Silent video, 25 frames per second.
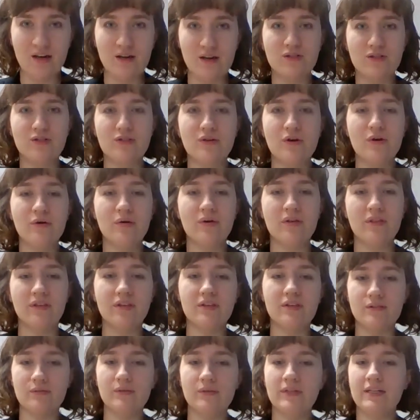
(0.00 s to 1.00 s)
So
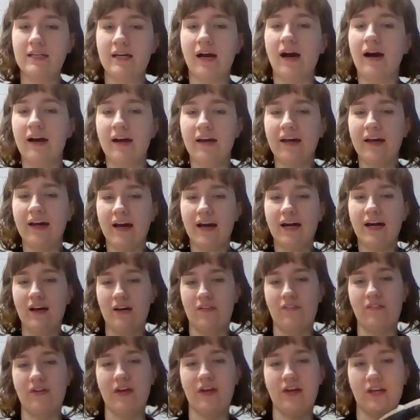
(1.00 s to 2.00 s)
this week I
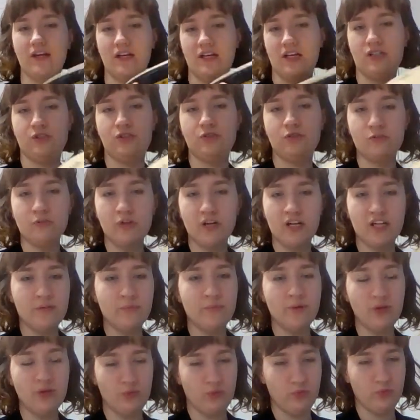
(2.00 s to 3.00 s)
have a
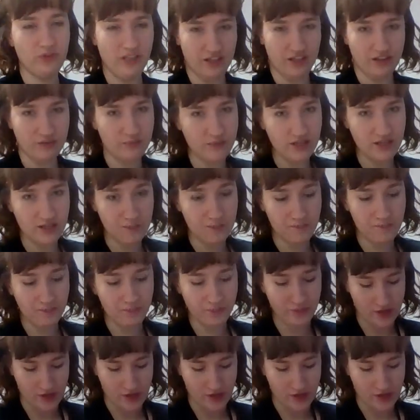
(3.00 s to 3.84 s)
drum with me,